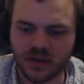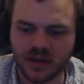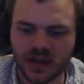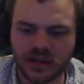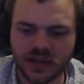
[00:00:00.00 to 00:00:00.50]

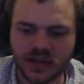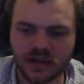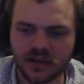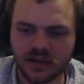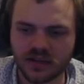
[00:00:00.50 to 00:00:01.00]

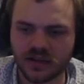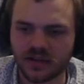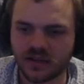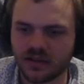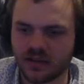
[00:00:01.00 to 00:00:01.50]
then
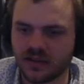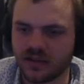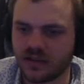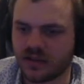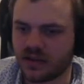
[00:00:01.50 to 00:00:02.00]

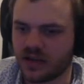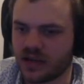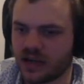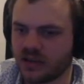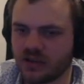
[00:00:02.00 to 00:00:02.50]

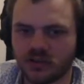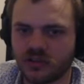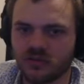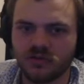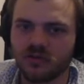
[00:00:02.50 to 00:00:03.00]
I don't
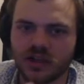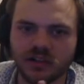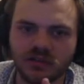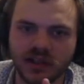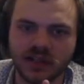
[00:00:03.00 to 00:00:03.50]
really
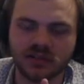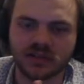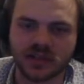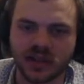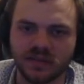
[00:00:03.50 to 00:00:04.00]
do legal
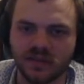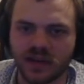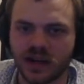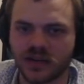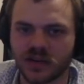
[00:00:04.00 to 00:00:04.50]
stuff,
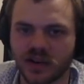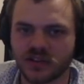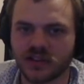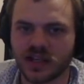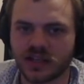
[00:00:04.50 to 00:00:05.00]
and I try not
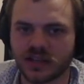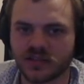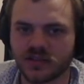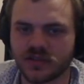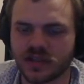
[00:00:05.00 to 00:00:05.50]
to take things
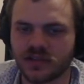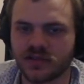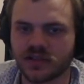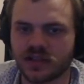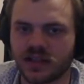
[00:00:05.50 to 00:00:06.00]
too
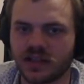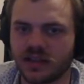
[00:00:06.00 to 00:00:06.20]
seriously,